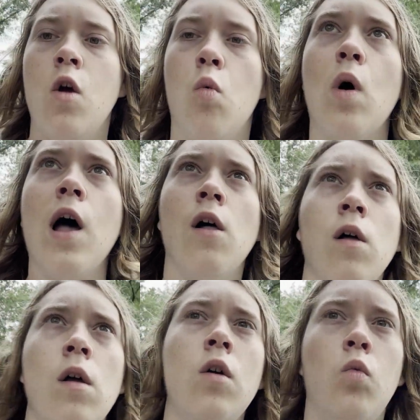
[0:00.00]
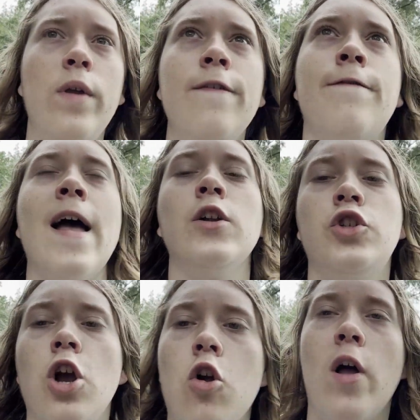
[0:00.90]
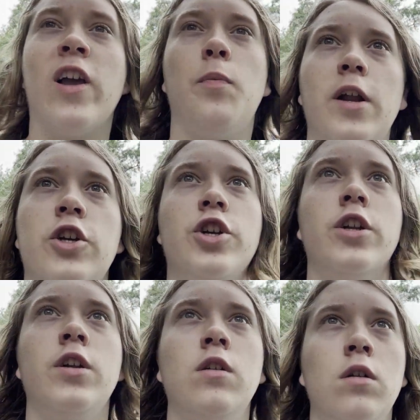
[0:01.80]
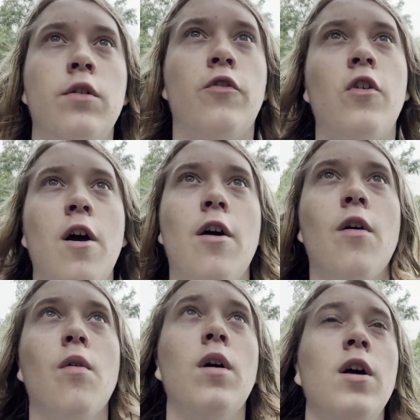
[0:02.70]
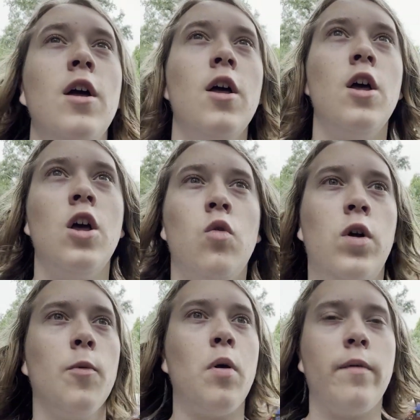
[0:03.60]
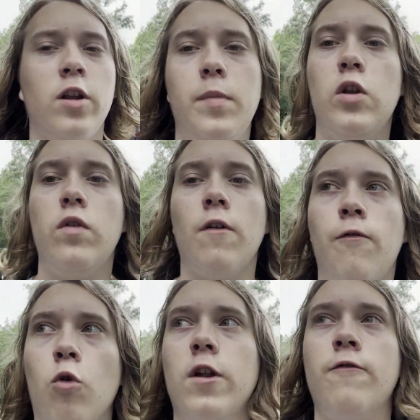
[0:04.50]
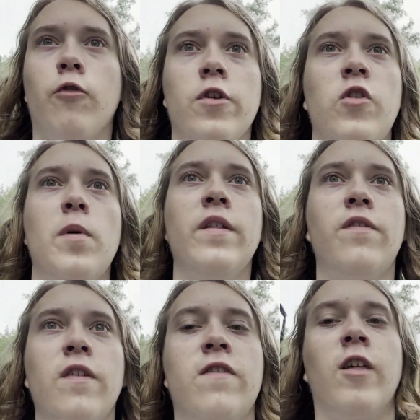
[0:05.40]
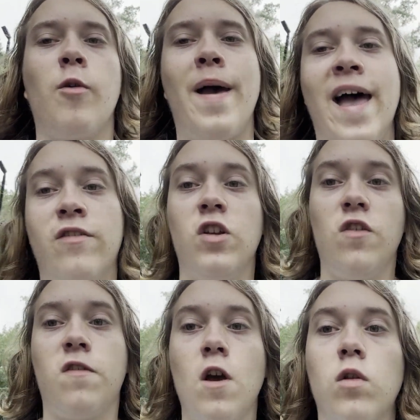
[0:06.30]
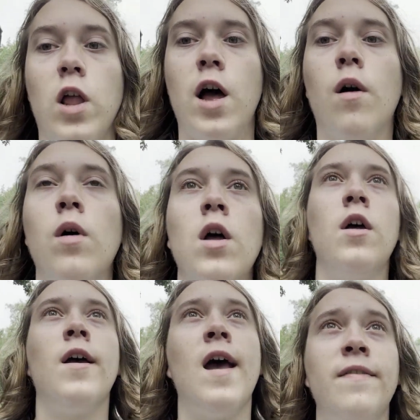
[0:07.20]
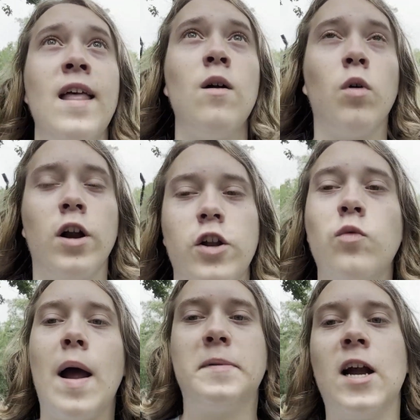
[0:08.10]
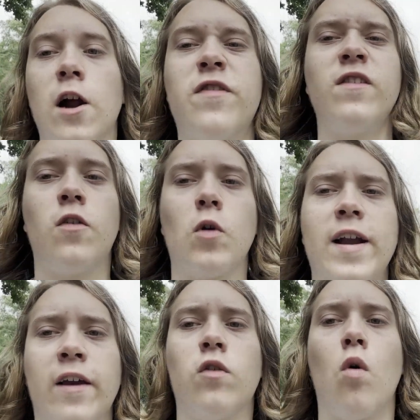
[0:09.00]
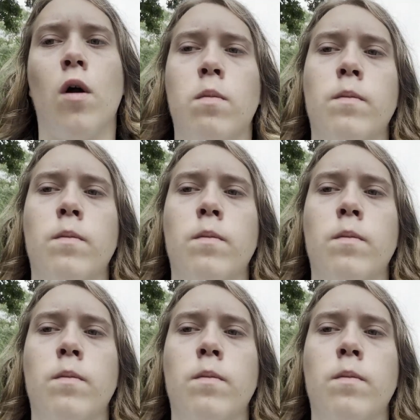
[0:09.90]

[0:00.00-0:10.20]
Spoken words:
Well, we found Jungle Expedition, so we are probably gonna be doing the 40 free spins since the capacity is so low. And then we're gonna do Rapterra since it's right next door.